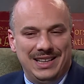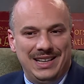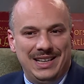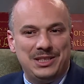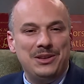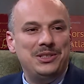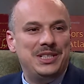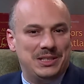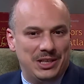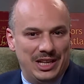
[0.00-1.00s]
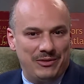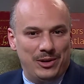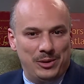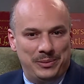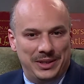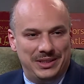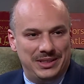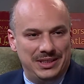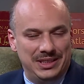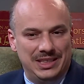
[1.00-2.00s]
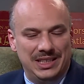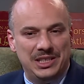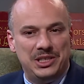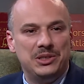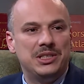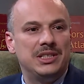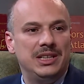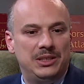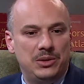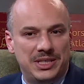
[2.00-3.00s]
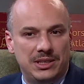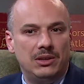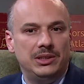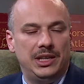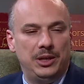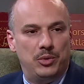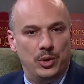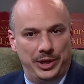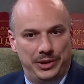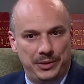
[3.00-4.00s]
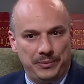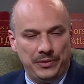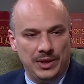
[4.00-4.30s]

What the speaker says: It's not just a development. It's a starting point.